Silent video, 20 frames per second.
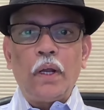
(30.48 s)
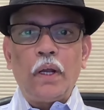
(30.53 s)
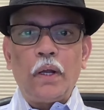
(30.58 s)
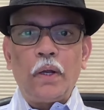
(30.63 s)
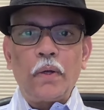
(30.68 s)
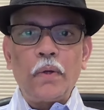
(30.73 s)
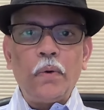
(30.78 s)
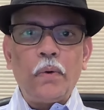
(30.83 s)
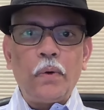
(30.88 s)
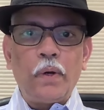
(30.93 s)

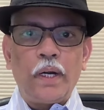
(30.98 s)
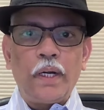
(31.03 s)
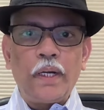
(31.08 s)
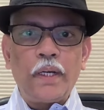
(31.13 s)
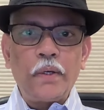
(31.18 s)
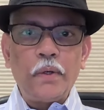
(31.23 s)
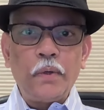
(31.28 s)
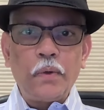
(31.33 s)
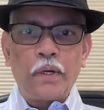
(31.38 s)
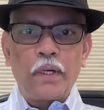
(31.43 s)
go
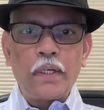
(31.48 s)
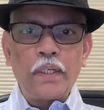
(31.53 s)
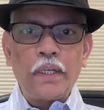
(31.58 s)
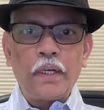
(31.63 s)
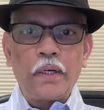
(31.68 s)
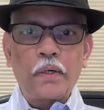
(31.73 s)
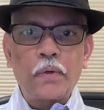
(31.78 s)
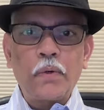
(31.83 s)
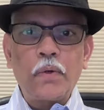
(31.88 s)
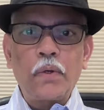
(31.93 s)
ahead and look at the
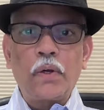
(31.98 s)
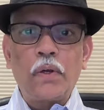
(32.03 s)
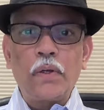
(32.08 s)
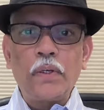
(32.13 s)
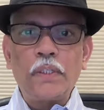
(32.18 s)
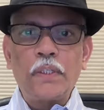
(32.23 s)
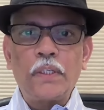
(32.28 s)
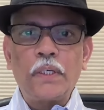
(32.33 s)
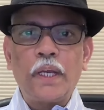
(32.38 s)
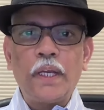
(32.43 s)
Electoral
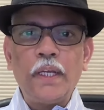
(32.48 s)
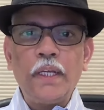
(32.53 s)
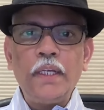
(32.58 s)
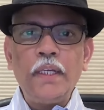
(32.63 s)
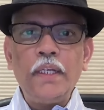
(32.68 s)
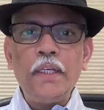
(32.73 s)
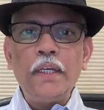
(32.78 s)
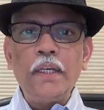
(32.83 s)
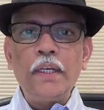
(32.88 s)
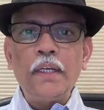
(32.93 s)
College
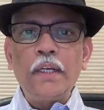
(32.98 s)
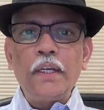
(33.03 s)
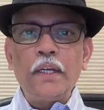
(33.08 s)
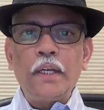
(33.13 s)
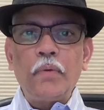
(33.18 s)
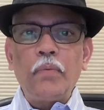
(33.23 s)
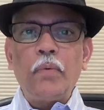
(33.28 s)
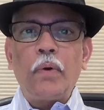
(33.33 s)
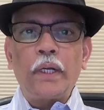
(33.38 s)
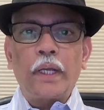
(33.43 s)
tally,
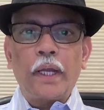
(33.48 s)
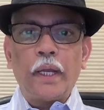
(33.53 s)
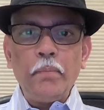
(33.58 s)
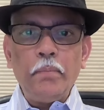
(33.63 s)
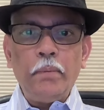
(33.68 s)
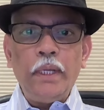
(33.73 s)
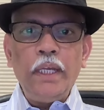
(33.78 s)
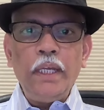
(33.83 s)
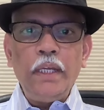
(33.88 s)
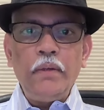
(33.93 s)
what I
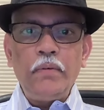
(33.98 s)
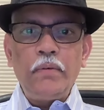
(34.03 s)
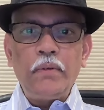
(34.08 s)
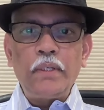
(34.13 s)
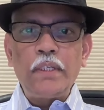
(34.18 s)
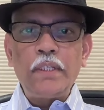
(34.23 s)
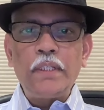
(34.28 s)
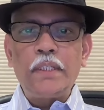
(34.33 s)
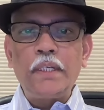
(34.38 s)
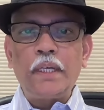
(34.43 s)

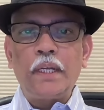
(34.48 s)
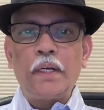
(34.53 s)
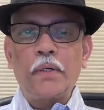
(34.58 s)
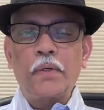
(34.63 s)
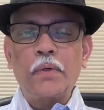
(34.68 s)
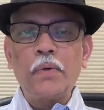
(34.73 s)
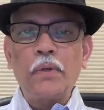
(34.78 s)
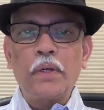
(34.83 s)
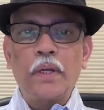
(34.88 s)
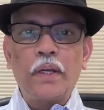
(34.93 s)
believe is the
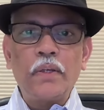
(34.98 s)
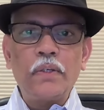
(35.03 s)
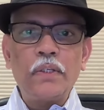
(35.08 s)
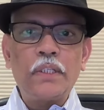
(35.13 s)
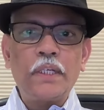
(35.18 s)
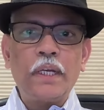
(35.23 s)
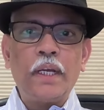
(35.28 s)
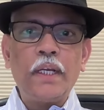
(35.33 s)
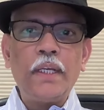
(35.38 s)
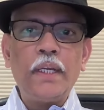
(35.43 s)
Electoral
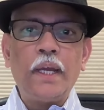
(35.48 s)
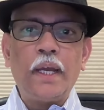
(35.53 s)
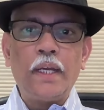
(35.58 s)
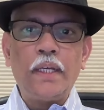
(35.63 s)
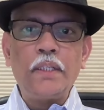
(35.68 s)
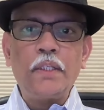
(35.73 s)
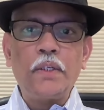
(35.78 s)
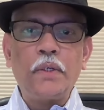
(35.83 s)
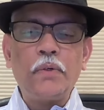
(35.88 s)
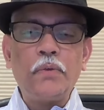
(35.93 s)
College tally
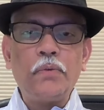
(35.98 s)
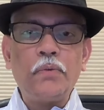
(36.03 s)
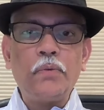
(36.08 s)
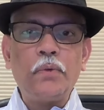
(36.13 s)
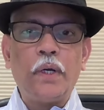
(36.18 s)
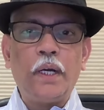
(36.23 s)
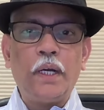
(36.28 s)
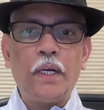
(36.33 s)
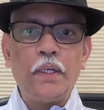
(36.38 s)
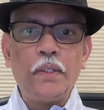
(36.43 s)
as of
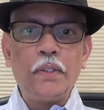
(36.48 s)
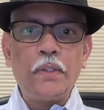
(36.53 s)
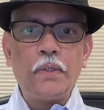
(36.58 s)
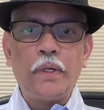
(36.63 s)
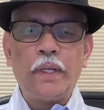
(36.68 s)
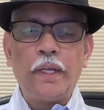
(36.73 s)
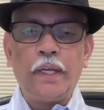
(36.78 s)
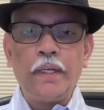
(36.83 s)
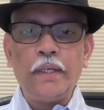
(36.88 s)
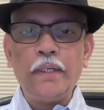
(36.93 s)

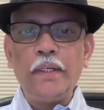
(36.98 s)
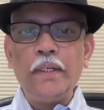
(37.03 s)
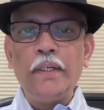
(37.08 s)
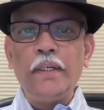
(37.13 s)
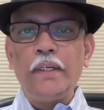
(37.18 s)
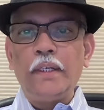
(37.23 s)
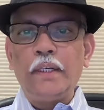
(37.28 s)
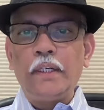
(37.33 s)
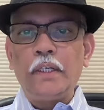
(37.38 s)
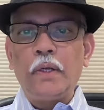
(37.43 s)
today,
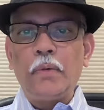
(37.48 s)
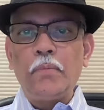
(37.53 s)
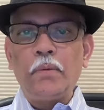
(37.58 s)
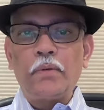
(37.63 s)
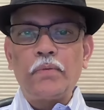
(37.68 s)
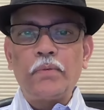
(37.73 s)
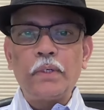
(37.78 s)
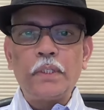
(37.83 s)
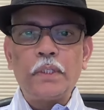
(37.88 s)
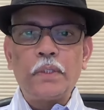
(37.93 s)

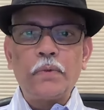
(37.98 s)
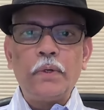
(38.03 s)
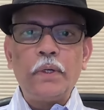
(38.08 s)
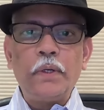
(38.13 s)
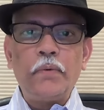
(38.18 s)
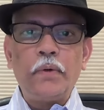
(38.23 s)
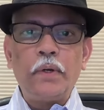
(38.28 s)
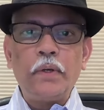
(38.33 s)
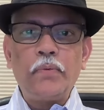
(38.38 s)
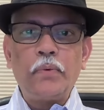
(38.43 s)
November 1st,
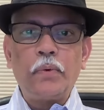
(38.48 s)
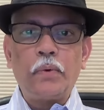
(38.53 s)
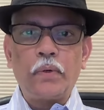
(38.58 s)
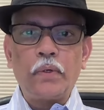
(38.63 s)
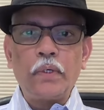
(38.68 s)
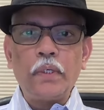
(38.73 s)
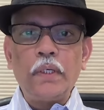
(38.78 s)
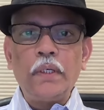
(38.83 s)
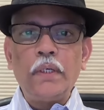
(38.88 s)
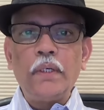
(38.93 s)

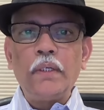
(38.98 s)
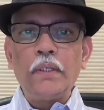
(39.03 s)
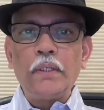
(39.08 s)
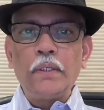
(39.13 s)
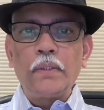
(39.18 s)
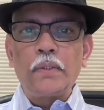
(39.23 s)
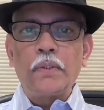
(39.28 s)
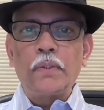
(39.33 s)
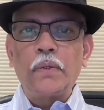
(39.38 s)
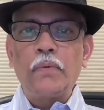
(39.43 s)
2024.
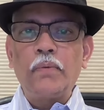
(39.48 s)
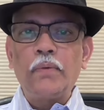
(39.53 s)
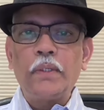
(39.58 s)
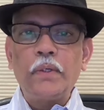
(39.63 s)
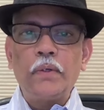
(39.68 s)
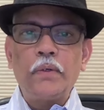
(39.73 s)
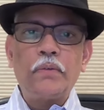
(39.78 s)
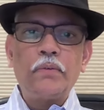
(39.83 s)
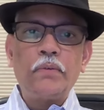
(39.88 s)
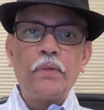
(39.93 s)
So
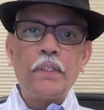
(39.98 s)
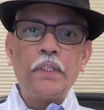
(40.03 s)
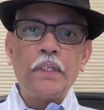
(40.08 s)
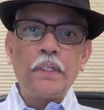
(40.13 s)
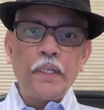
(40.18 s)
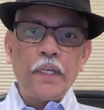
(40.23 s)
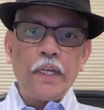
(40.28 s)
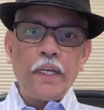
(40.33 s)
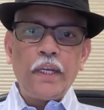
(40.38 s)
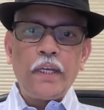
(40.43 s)
without
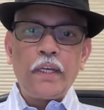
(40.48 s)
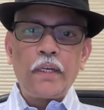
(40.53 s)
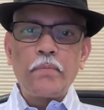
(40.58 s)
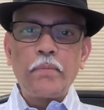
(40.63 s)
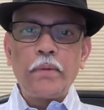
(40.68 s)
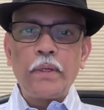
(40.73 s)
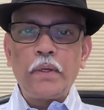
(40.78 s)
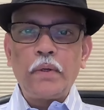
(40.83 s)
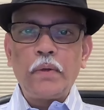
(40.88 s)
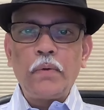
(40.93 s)
further delay, let
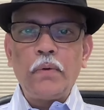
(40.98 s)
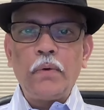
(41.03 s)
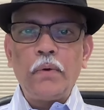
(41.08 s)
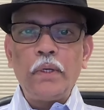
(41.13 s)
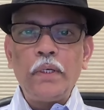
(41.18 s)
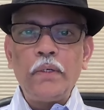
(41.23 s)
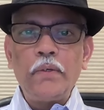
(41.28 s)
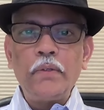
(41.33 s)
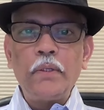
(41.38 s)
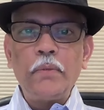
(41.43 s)
me go
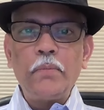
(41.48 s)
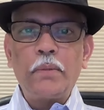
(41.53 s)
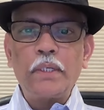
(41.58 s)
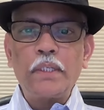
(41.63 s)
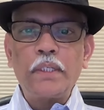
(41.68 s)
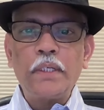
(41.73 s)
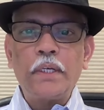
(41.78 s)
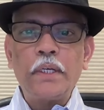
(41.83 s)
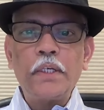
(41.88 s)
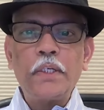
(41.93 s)
into the
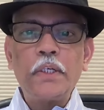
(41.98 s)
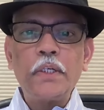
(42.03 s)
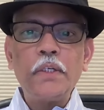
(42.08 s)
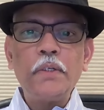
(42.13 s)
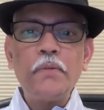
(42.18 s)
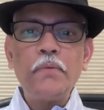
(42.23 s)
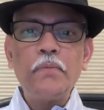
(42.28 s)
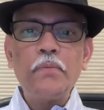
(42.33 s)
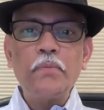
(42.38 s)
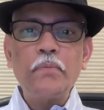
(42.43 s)

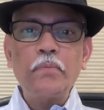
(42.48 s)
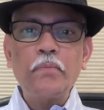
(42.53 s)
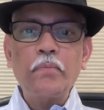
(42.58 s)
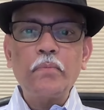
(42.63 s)
presentation.